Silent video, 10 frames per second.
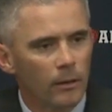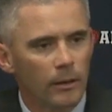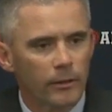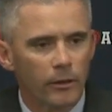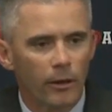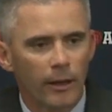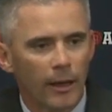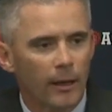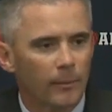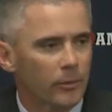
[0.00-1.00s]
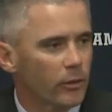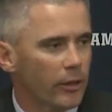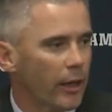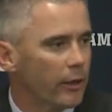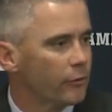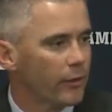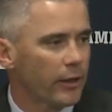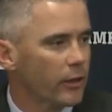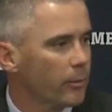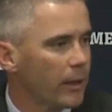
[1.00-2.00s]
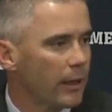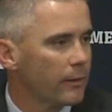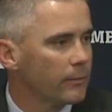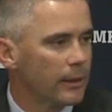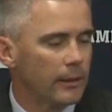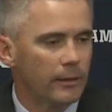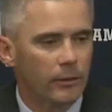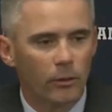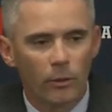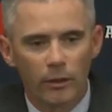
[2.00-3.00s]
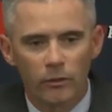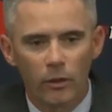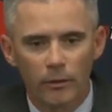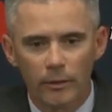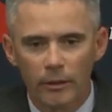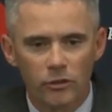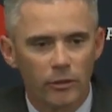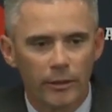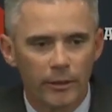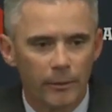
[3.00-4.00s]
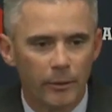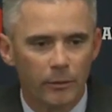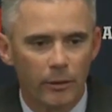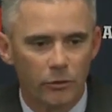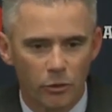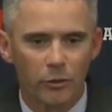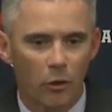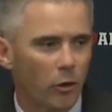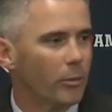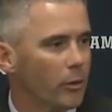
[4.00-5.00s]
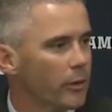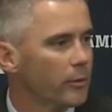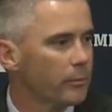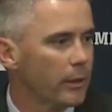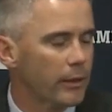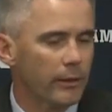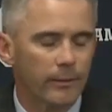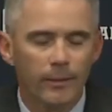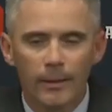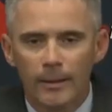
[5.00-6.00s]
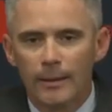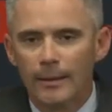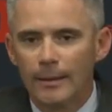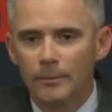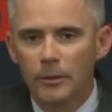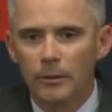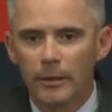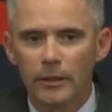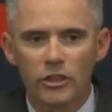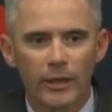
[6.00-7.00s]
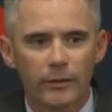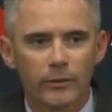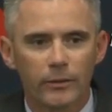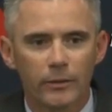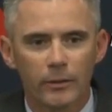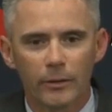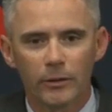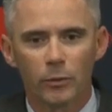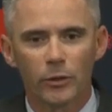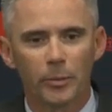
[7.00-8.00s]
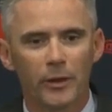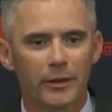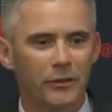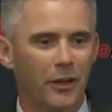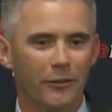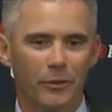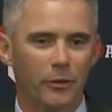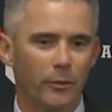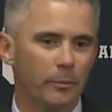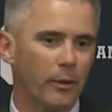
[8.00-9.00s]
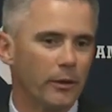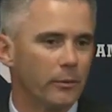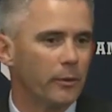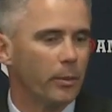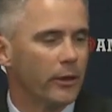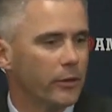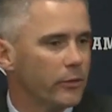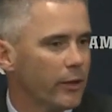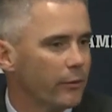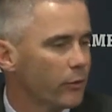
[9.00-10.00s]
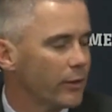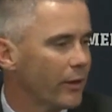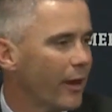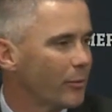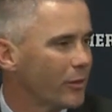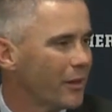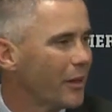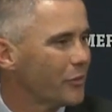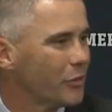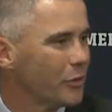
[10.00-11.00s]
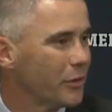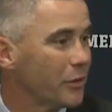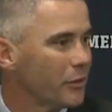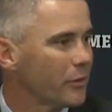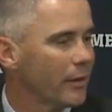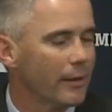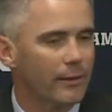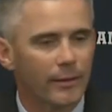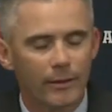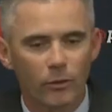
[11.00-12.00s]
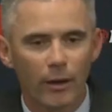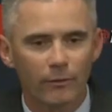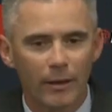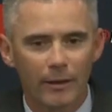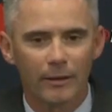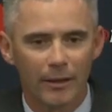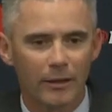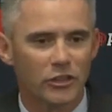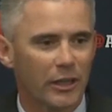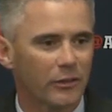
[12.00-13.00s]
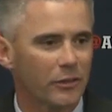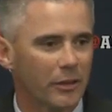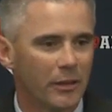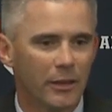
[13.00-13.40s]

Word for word: Uh, you know, I, I, absolutely hate it for that young man. Uh, you know, when I saw the injury, I, mean, was, I was, truly heartbroken because uh, you know getting a chance. You know, when you play in this conference, you know we played we played UCF three times in the last two years, and uh, so I've got got a chance to,